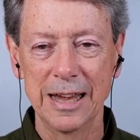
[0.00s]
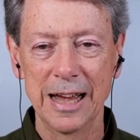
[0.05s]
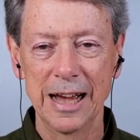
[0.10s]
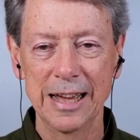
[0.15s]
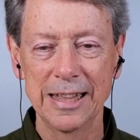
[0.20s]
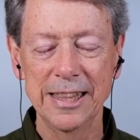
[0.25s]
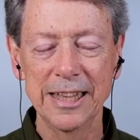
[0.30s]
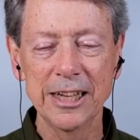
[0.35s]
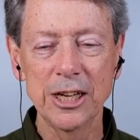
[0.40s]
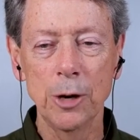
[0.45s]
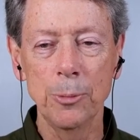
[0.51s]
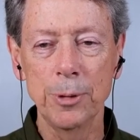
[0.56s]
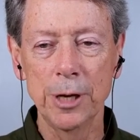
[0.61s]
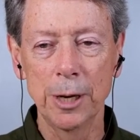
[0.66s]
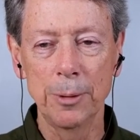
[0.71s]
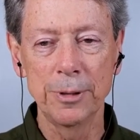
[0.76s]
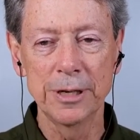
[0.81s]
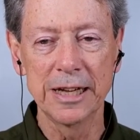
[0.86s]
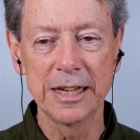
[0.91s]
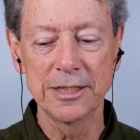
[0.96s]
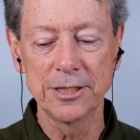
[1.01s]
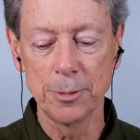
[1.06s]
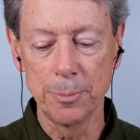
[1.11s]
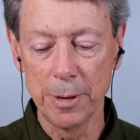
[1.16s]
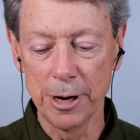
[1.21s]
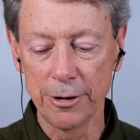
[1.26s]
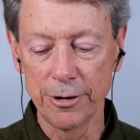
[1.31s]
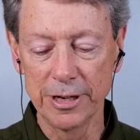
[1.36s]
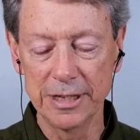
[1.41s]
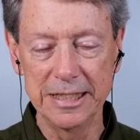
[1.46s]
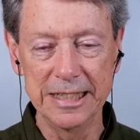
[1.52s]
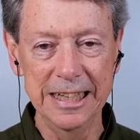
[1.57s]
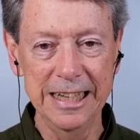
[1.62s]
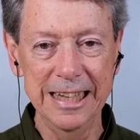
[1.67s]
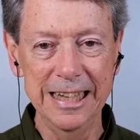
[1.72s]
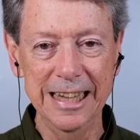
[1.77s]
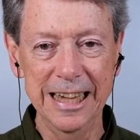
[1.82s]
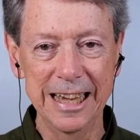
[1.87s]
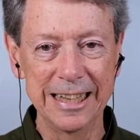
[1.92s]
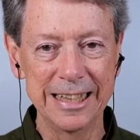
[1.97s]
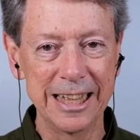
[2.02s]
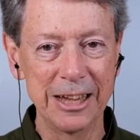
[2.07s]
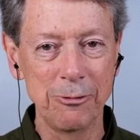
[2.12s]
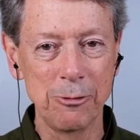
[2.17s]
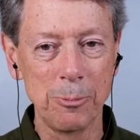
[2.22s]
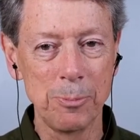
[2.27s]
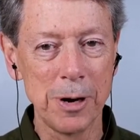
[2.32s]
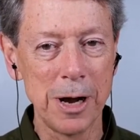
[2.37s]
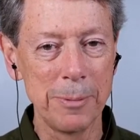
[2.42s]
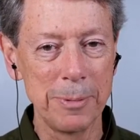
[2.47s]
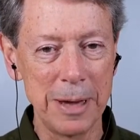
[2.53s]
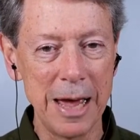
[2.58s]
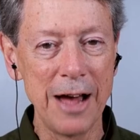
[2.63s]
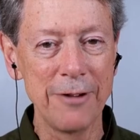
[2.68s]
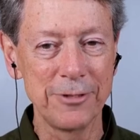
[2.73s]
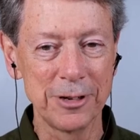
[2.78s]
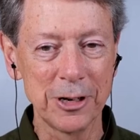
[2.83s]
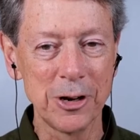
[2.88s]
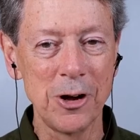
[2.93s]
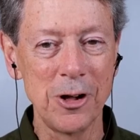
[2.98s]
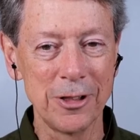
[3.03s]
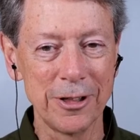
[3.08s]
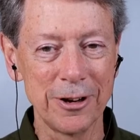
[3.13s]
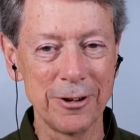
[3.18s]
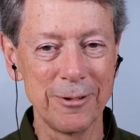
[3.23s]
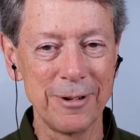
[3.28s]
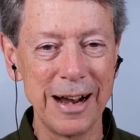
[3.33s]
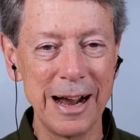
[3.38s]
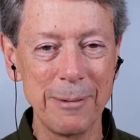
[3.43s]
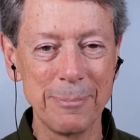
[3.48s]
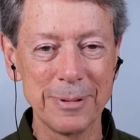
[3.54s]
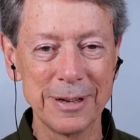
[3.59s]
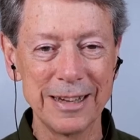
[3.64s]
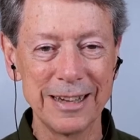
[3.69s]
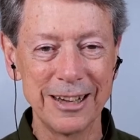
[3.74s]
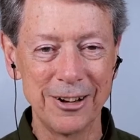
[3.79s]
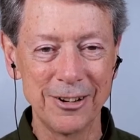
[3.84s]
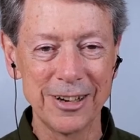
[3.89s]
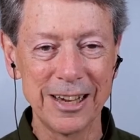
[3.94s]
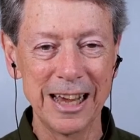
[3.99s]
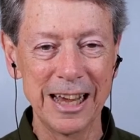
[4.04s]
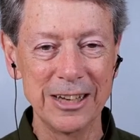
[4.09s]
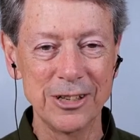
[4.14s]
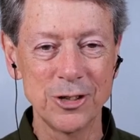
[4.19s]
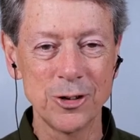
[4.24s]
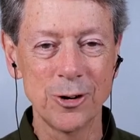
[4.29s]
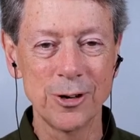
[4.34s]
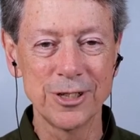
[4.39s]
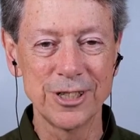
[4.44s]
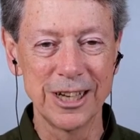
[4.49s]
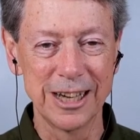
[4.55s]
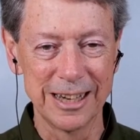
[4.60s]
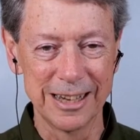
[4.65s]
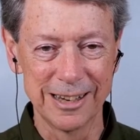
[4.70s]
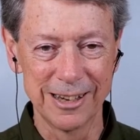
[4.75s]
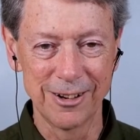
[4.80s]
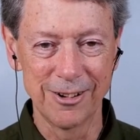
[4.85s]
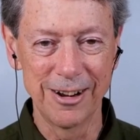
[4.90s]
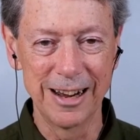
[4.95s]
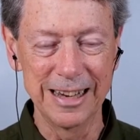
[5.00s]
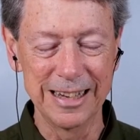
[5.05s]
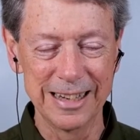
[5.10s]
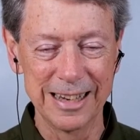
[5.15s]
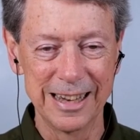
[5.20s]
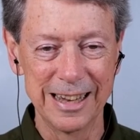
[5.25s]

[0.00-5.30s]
I think I'll be able to get to Mary D, and then we'll probably have to call it a wrap. Okay, Georgia, great.